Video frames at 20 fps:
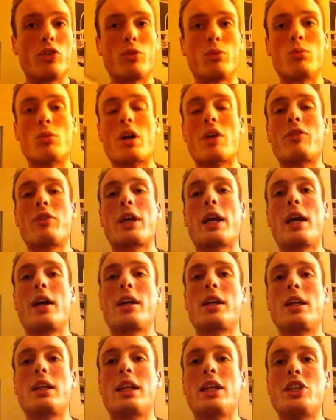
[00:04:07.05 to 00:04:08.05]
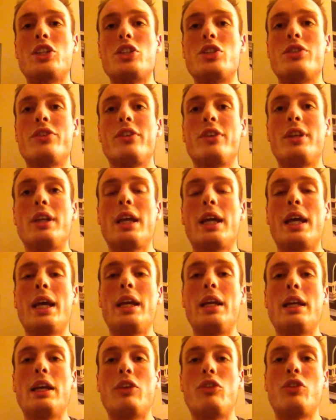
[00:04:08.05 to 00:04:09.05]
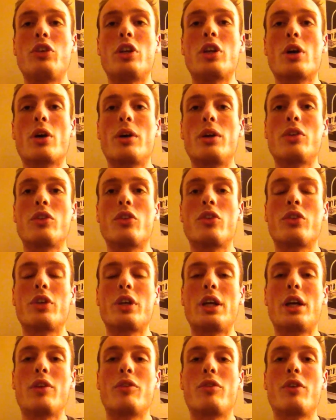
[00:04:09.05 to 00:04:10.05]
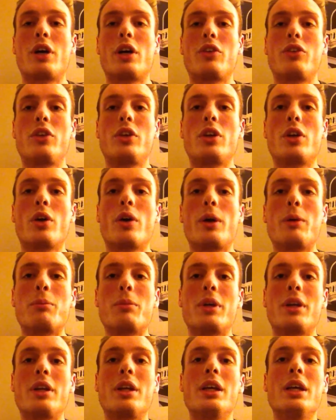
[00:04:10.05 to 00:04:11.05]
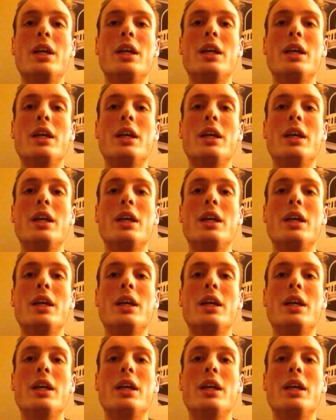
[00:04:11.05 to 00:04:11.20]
some rough calculations in your head as you're going to see how fast you're going, but